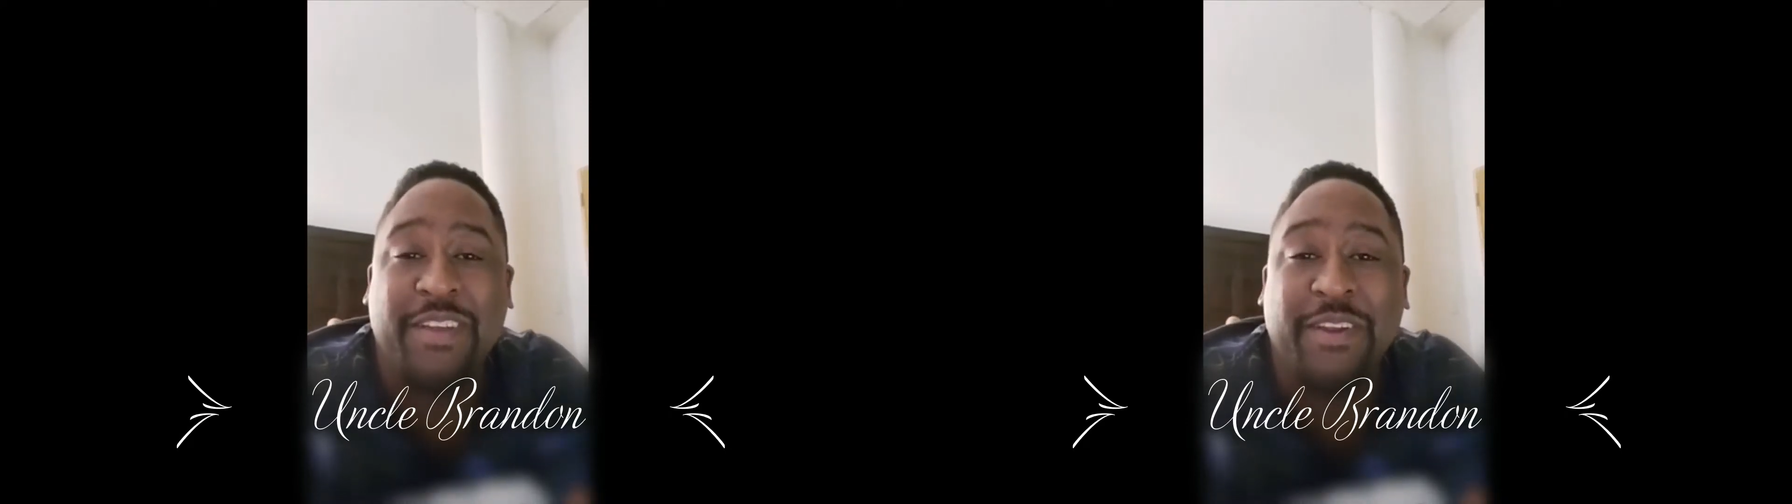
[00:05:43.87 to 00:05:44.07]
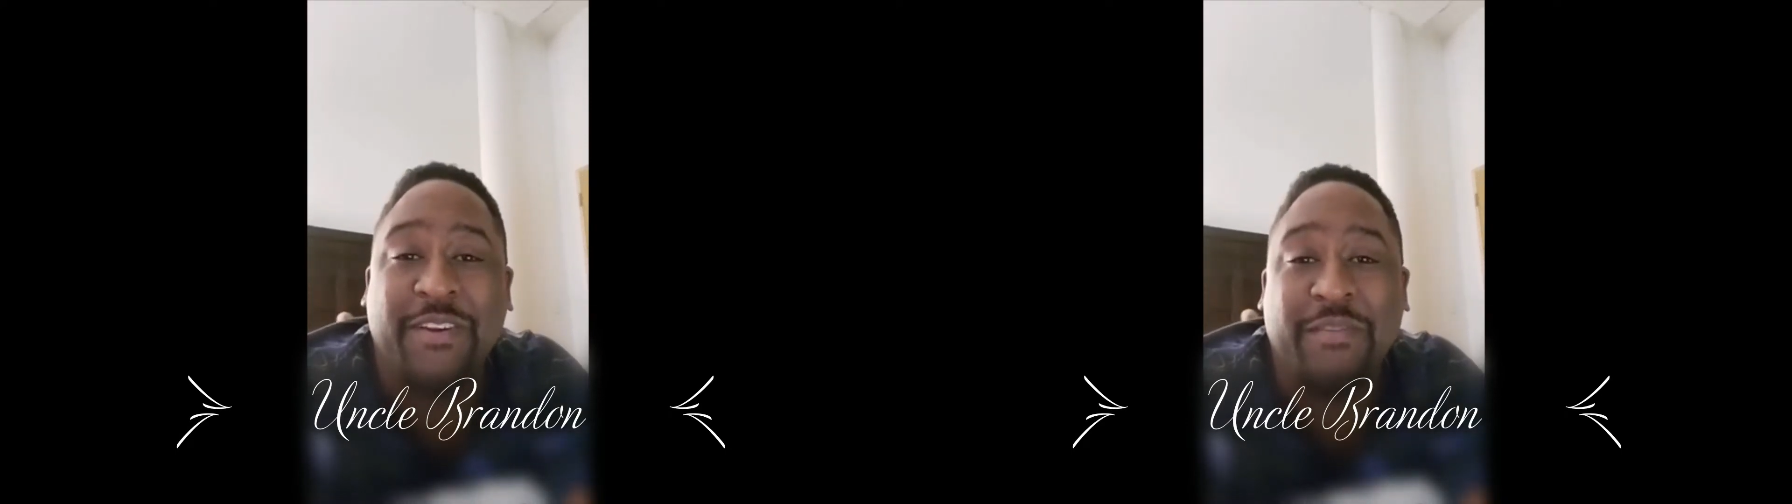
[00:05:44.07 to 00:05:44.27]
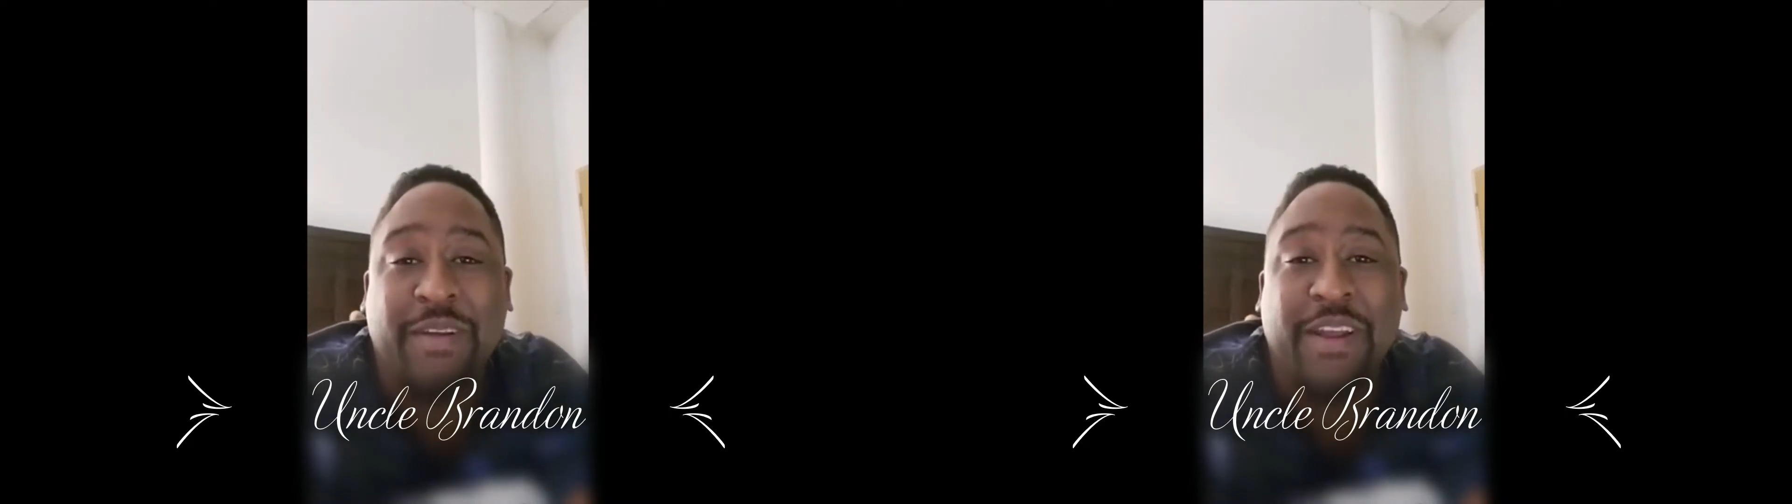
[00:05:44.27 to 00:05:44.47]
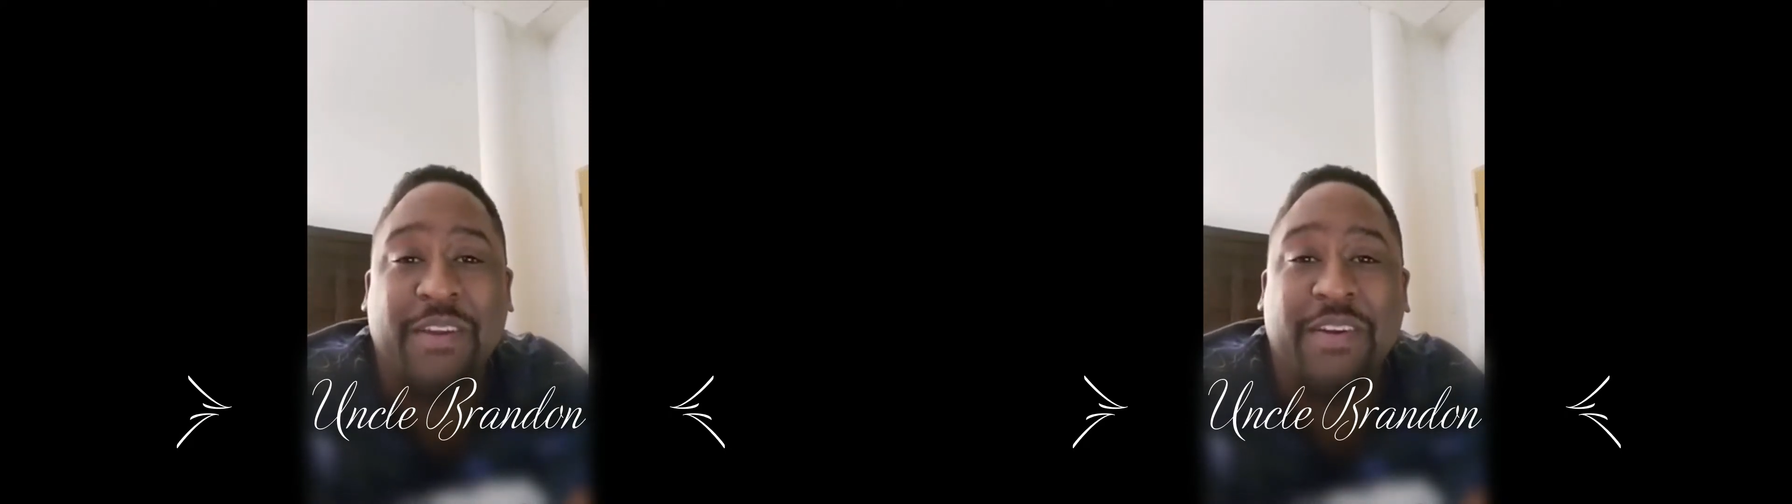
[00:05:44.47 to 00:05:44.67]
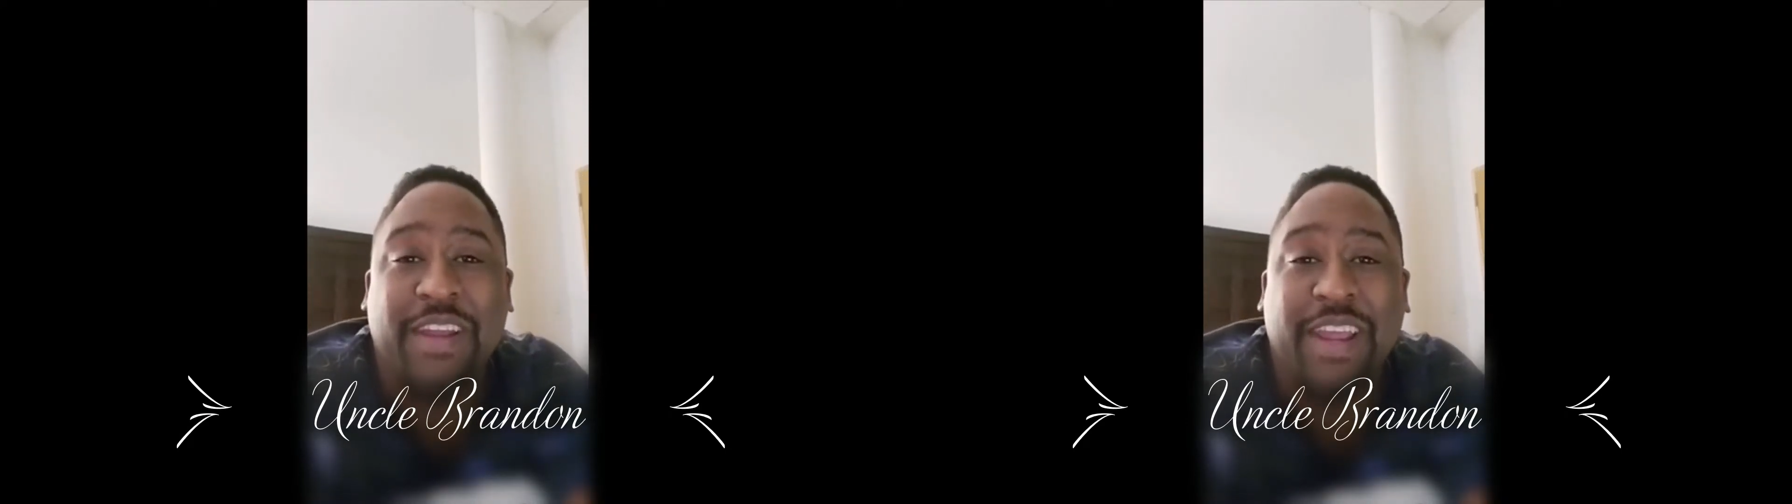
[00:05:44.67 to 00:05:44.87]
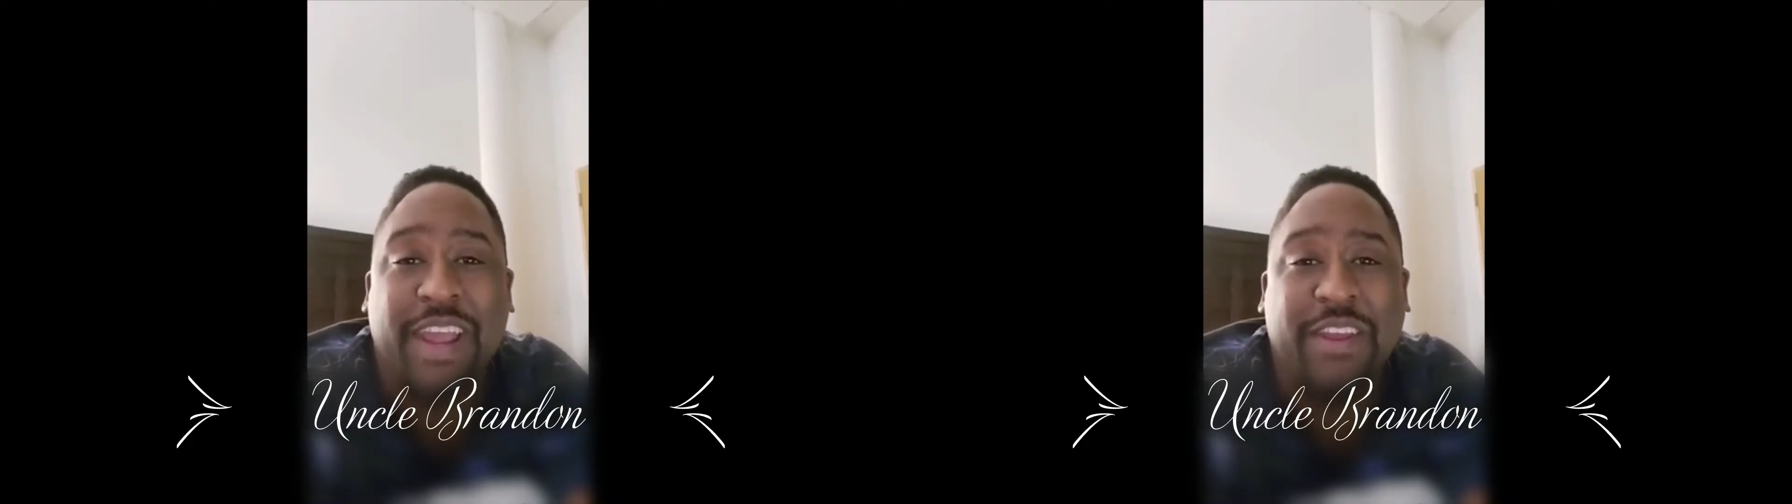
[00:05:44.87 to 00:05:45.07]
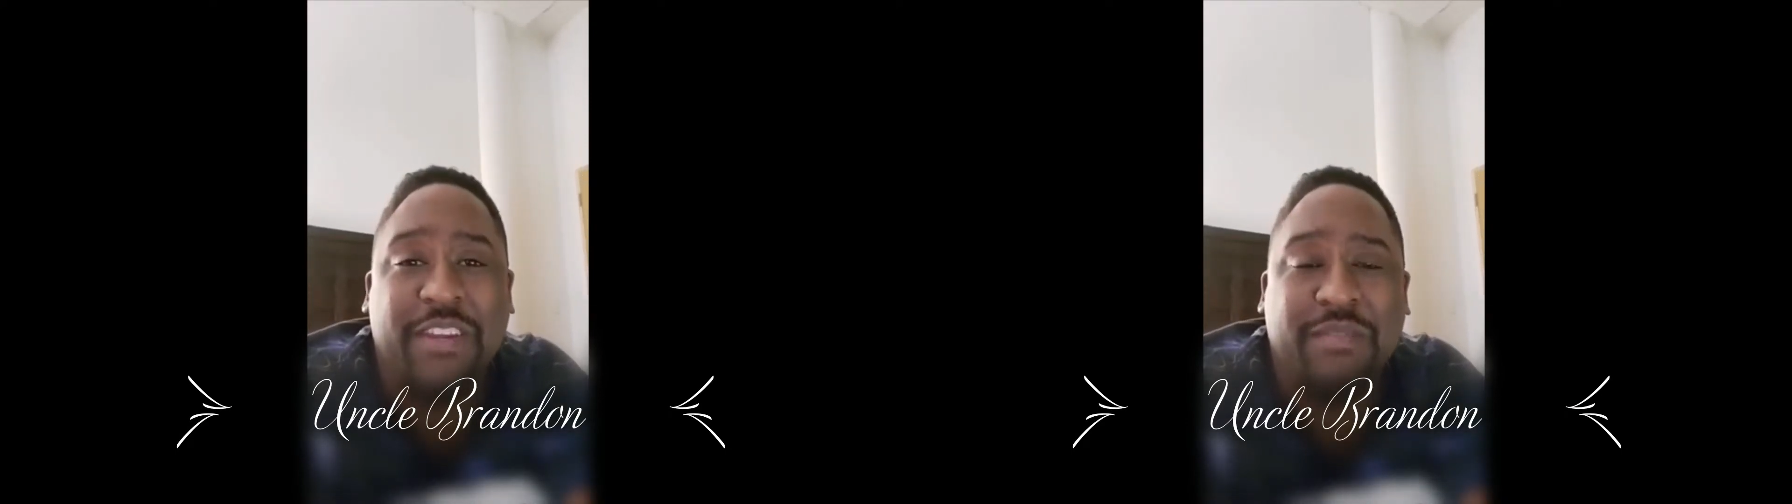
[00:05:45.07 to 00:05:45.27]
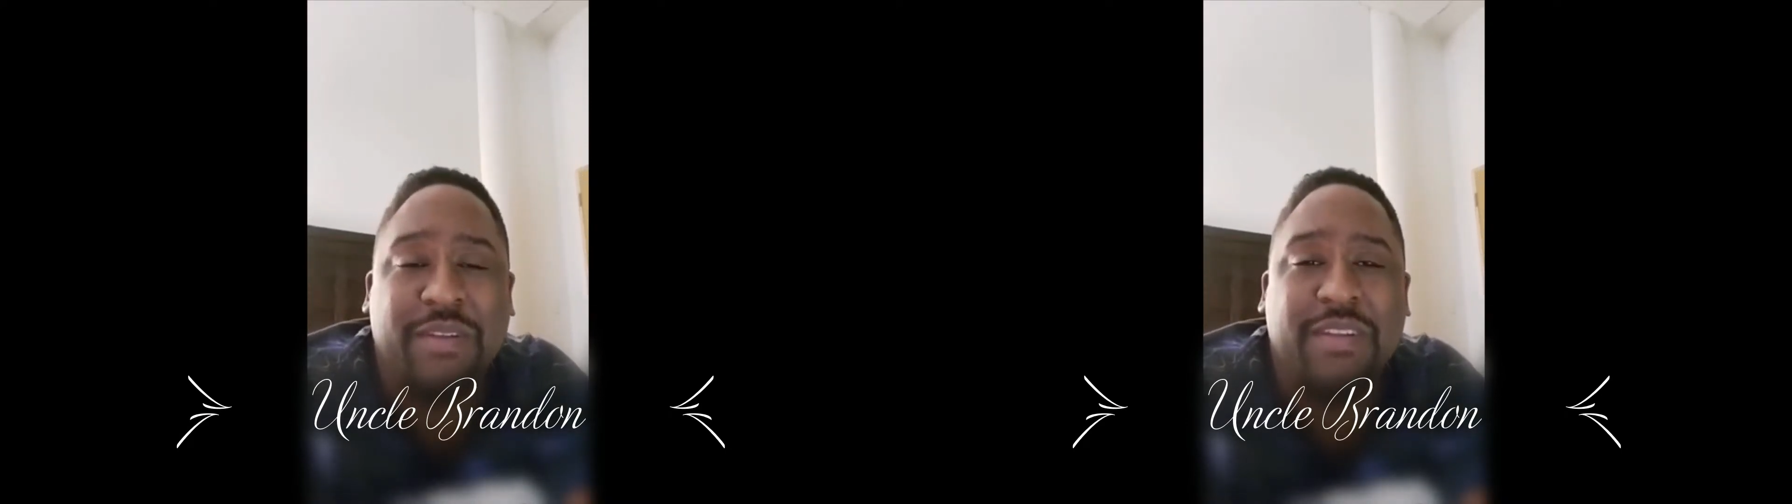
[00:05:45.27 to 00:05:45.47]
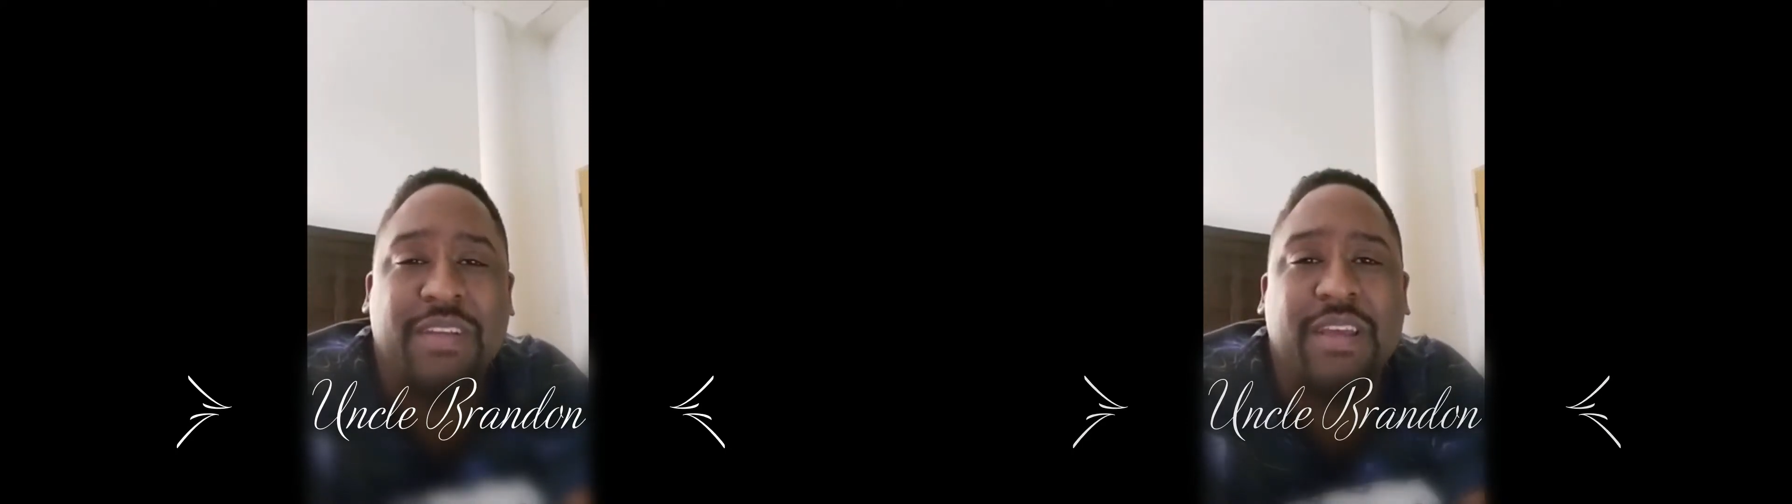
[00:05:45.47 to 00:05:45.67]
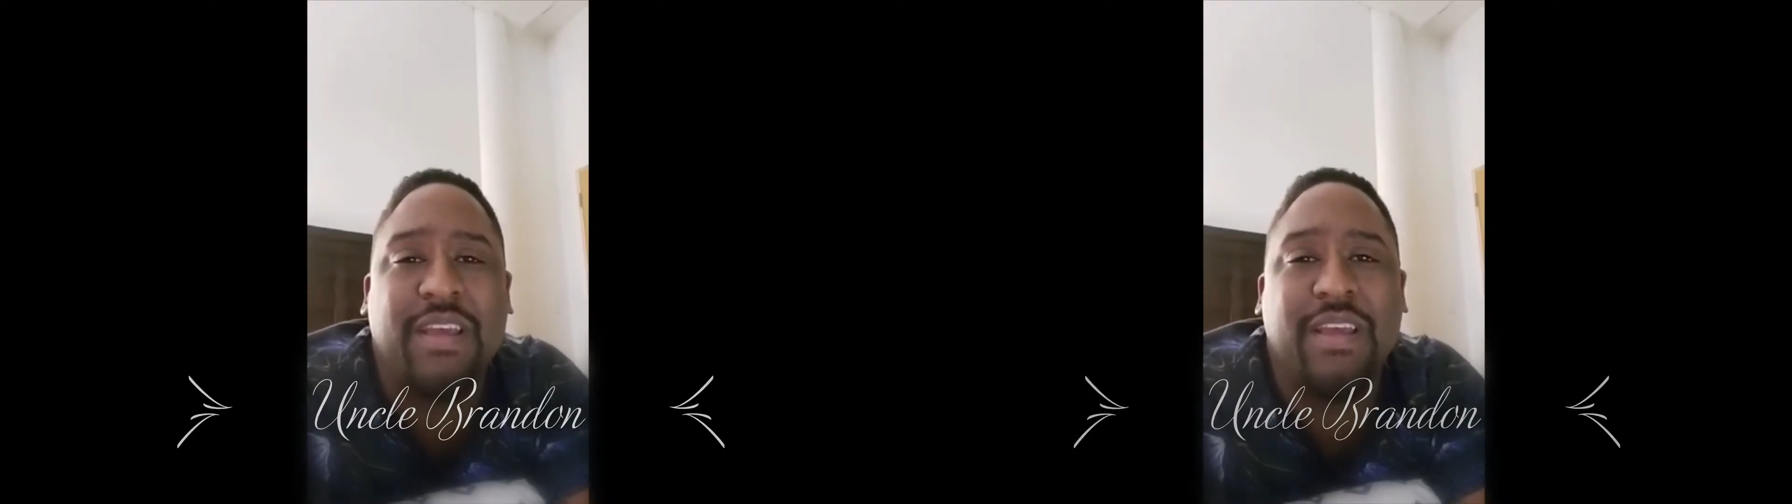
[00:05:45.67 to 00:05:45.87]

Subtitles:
to hear about your engagement.